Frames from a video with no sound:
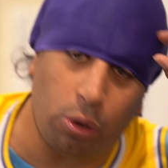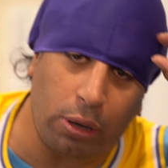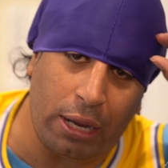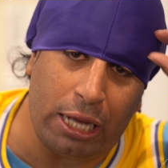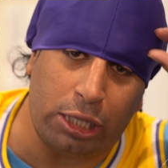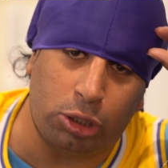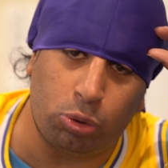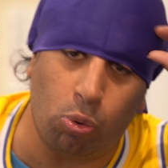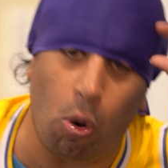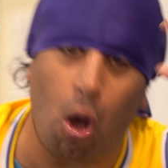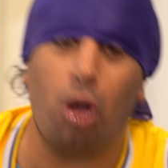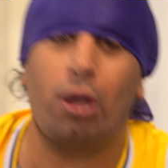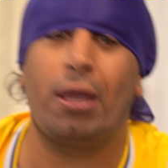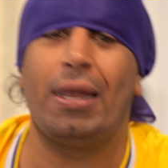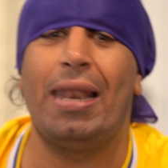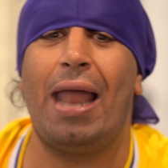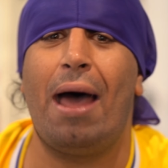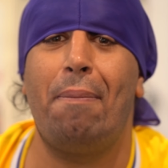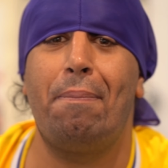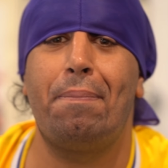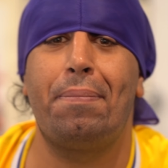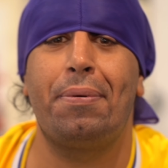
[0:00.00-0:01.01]
he's woken
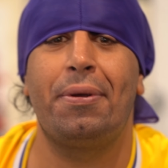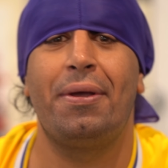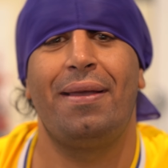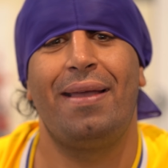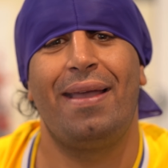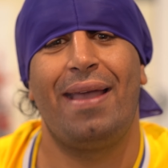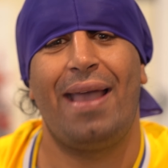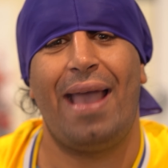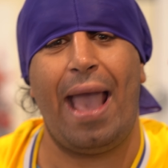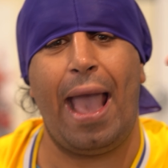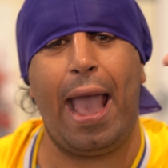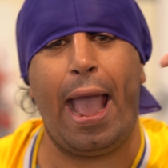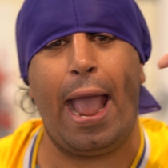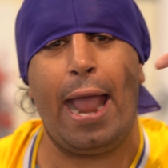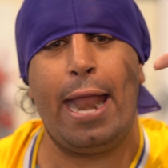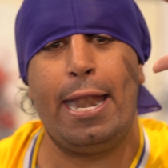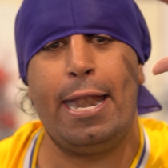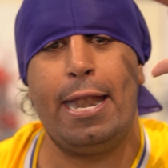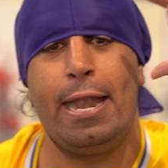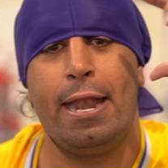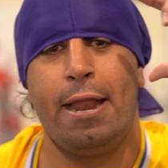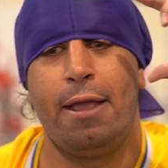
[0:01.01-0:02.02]
up
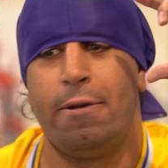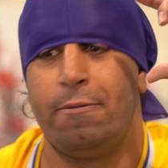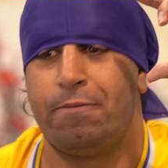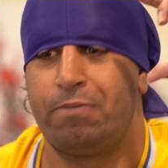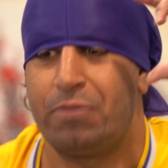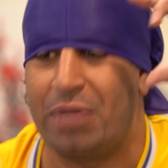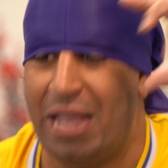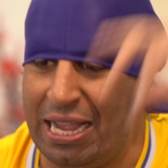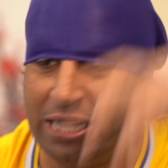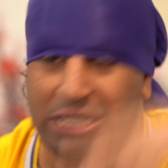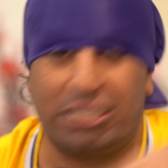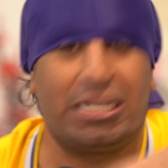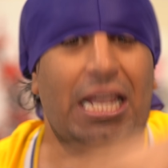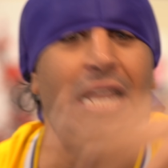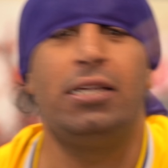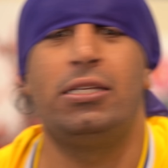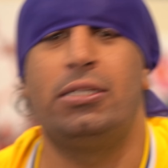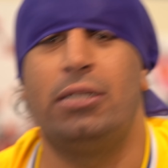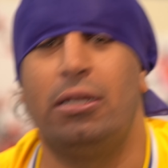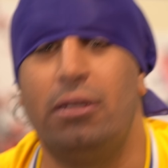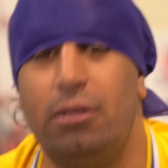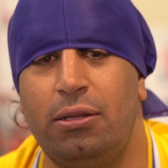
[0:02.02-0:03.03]
and he
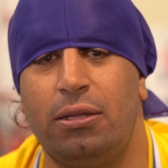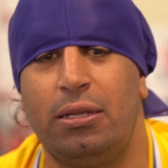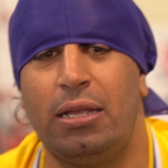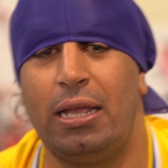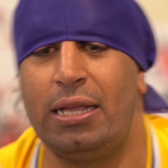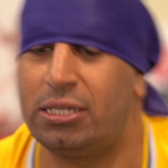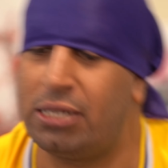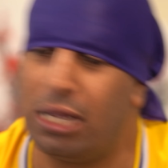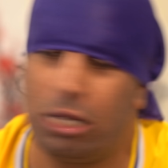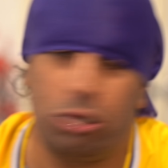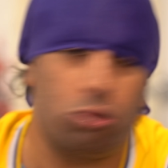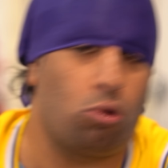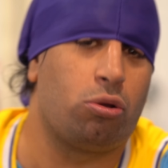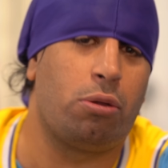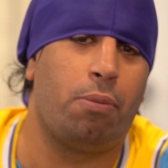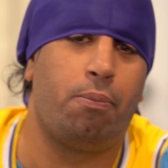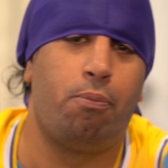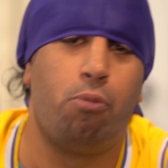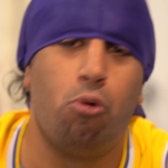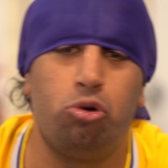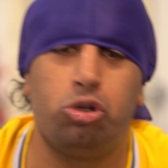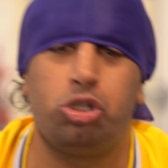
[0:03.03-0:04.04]
sees it. He sees all the
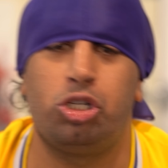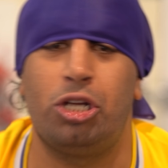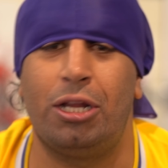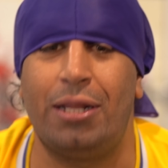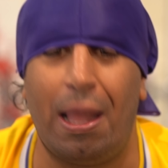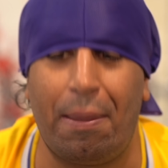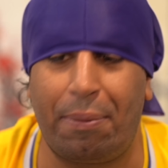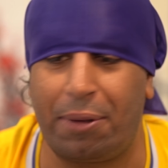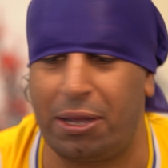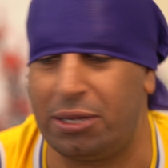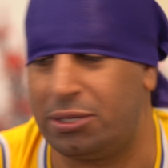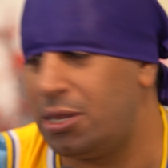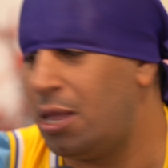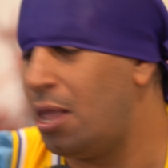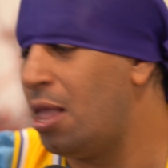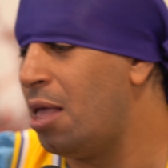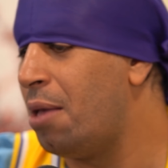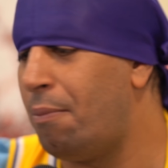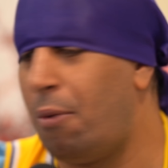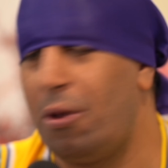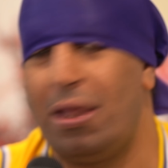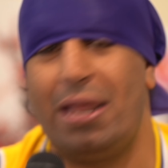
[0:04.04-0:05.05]
bullshit in that. Because
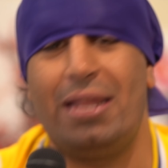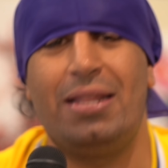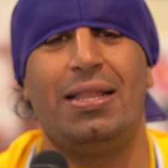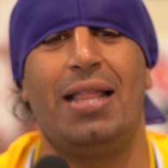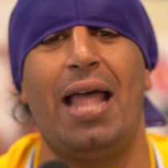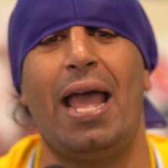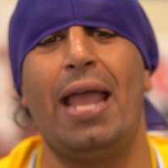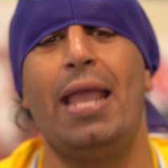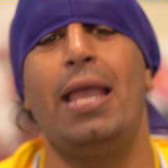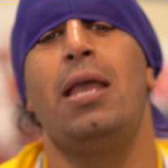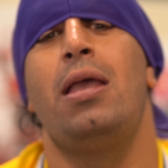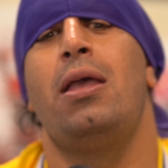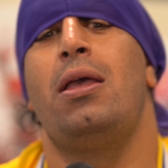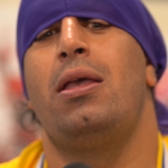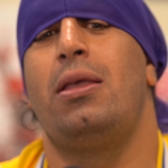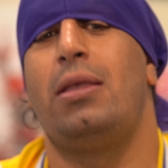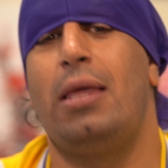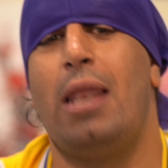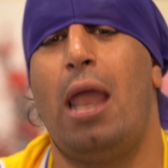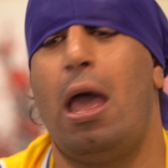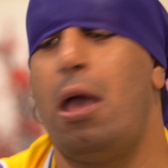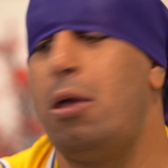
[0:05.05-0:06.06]
by the end of the day,
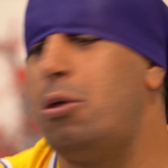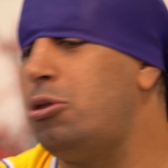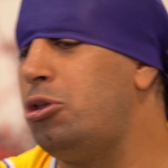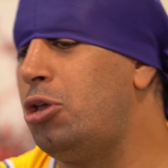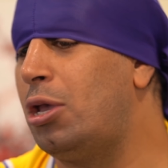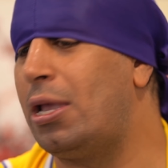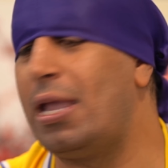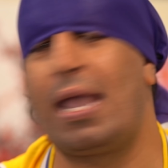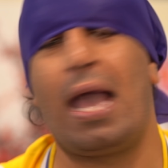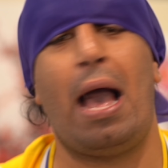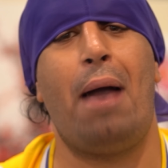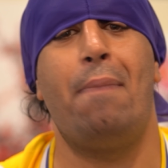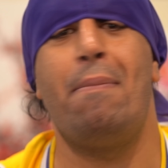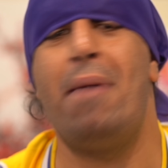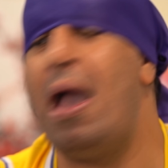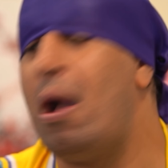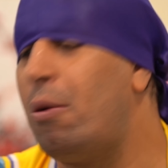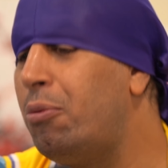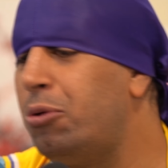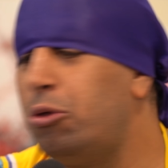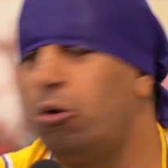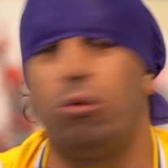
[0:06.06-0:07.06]
you know, you can come
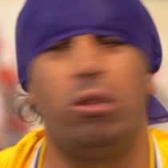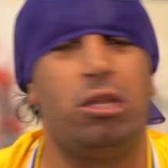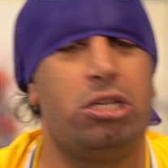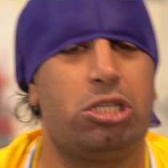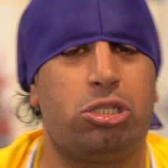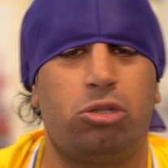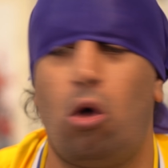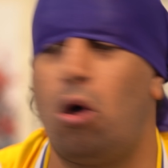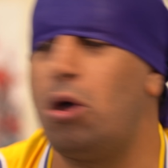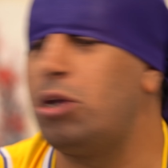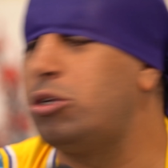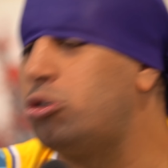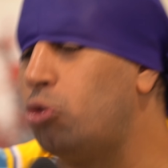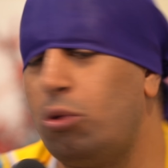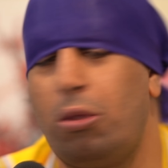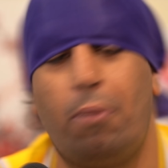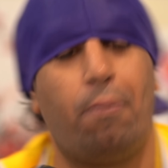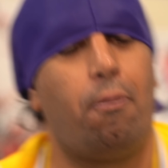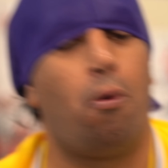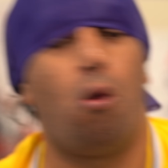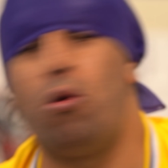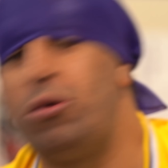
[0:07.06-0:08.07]
out with all these songs, all
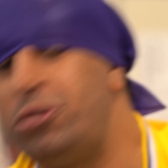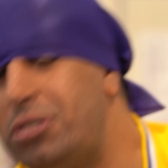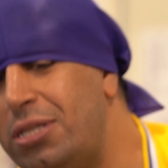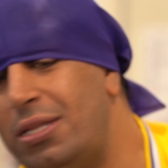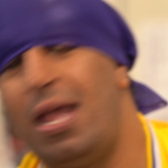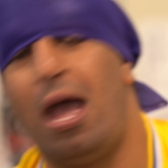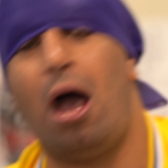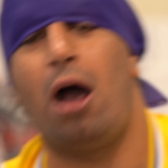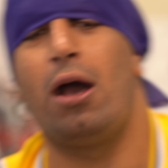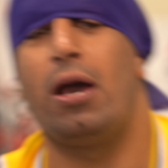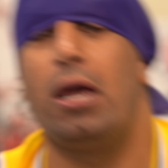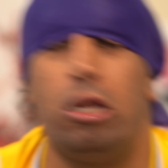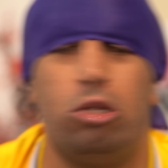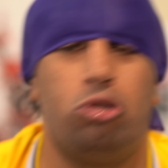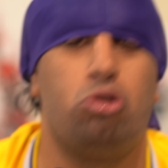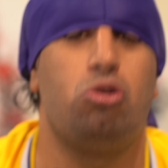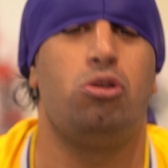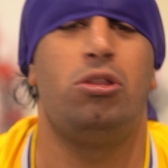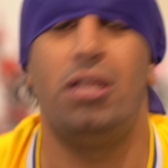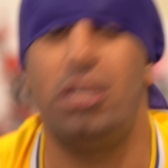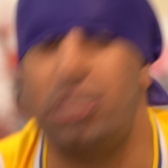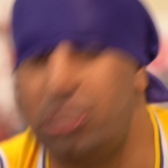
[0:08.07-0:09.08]
the boys and that, I'm going to
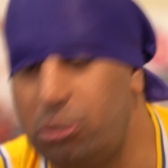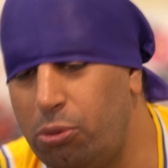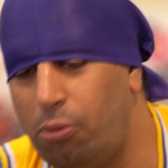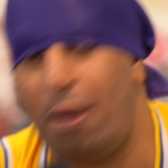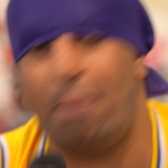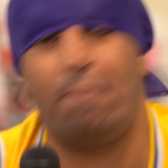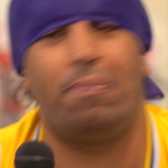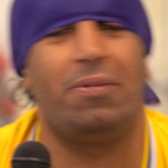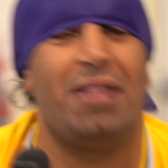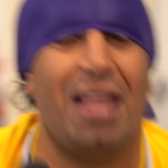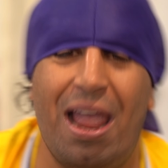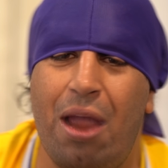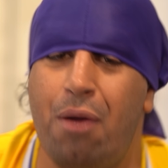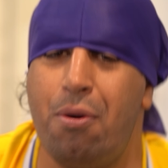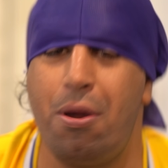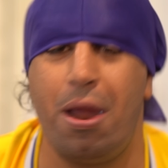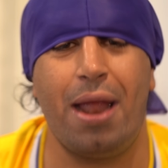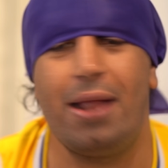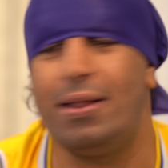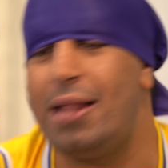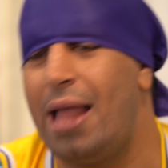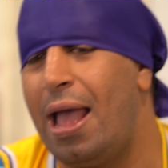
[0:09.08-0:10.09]
do this to rep the
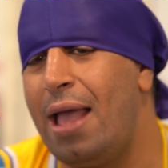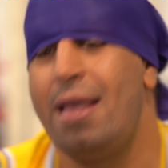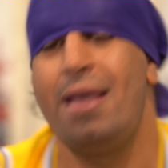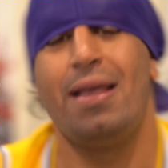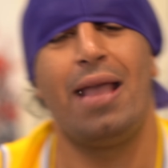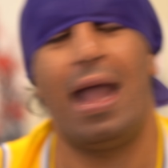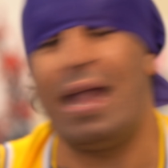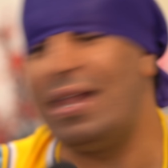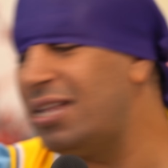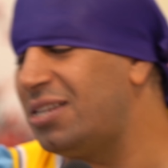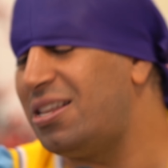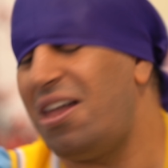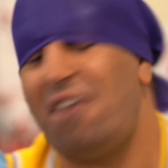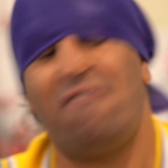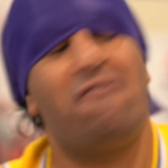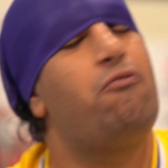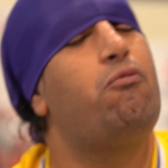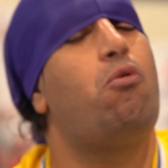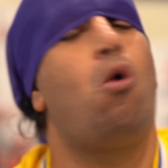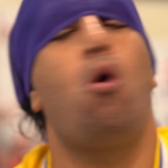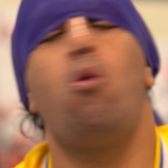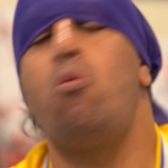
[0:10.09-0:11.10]
area and that. And there's
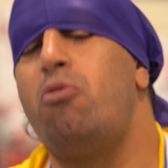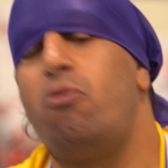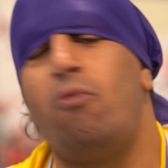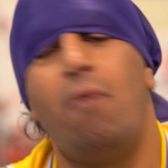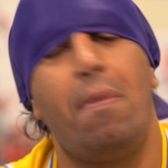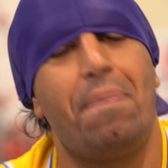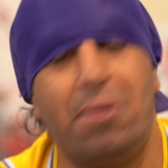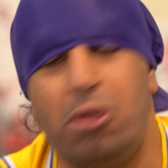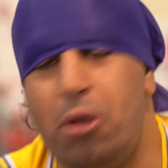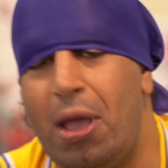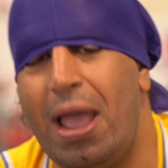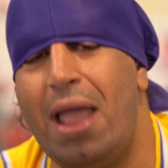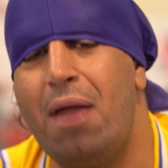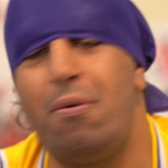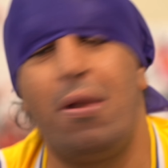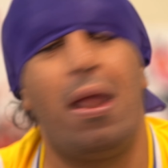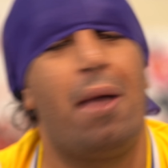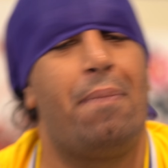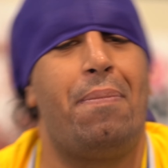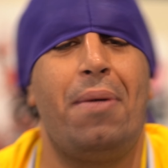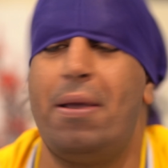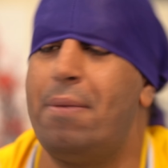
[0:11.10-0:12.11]
nothing wrong with repping your
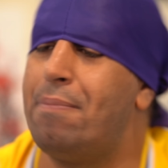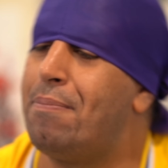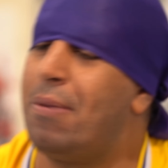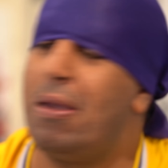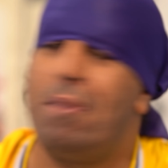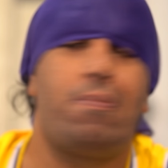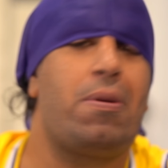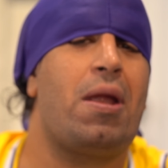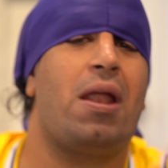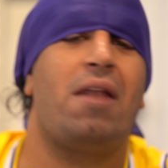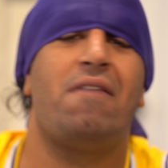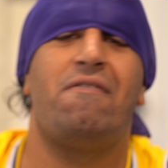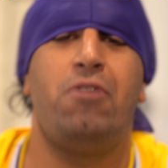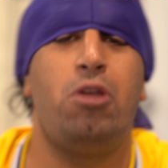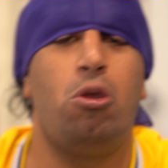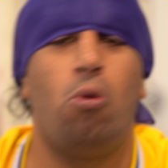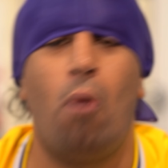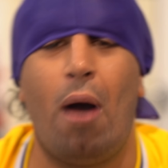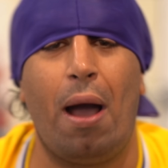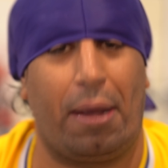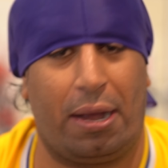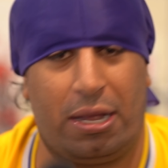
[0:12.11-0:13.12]
area. Be proud of who
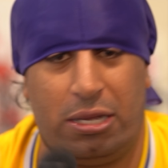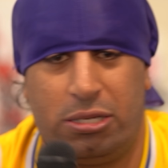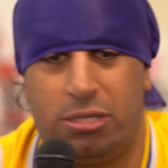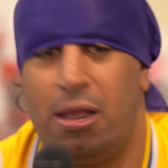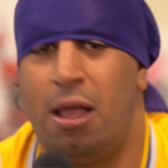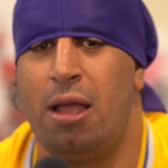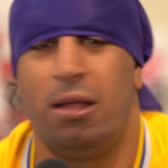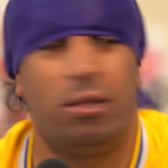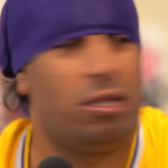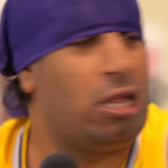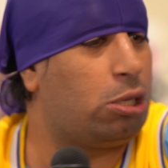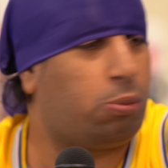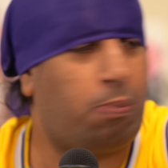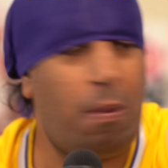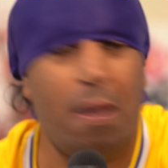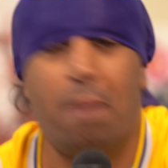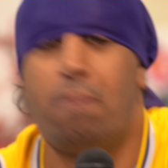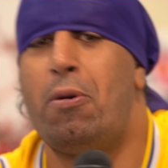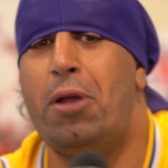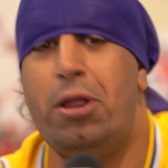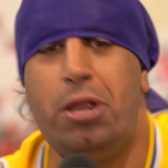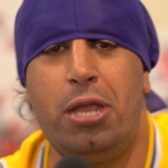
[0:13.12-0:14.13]
you are, because there's
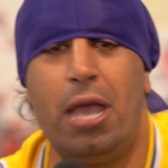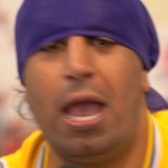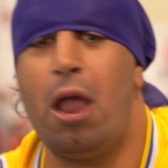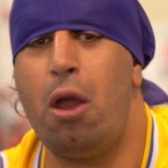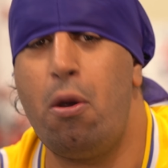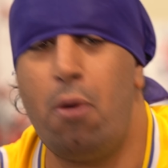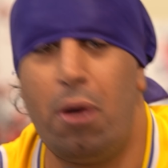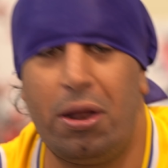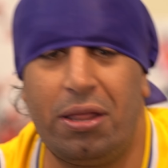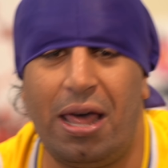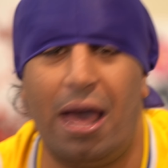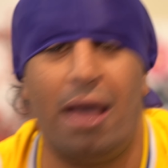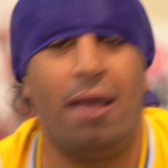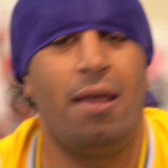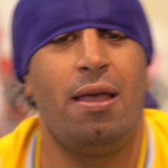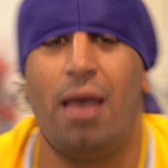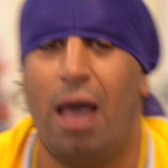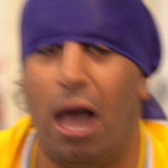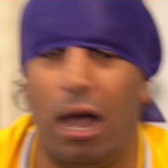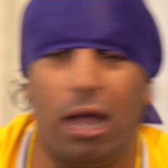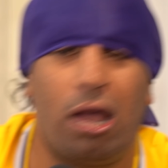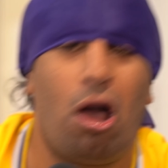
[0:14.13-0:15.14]
people in your area that
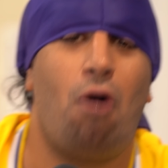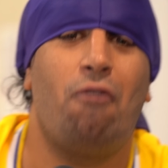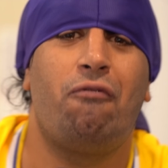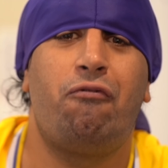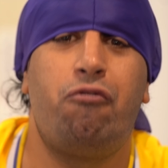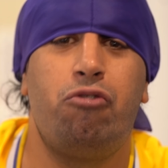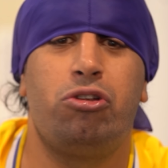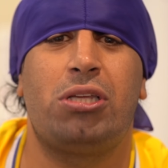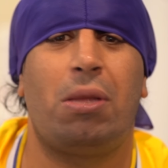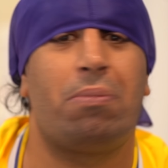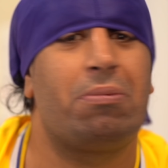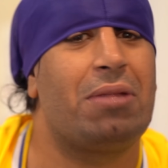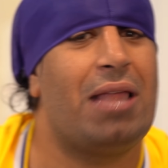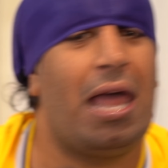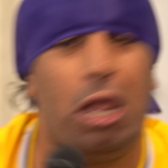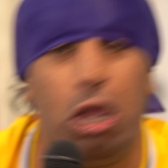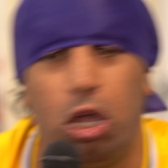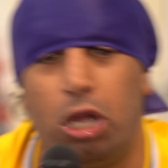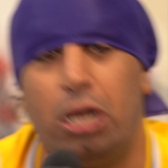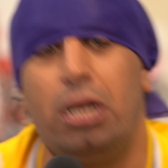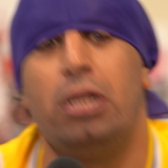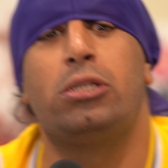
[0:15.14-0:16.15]
are going through something that
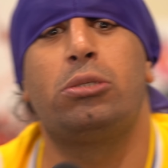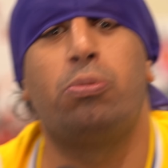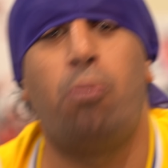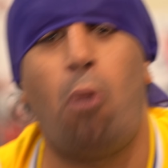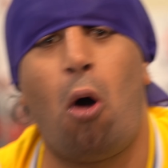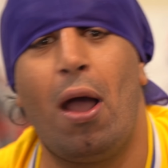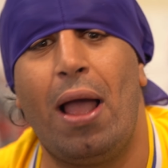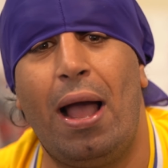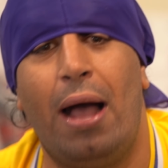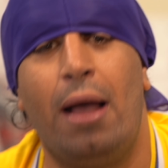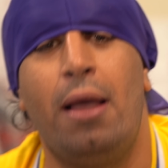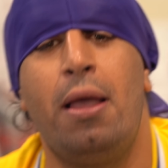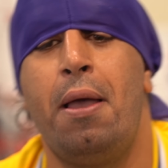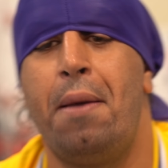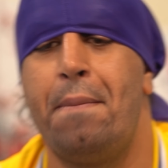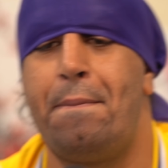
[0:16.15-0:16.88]
you can inspire.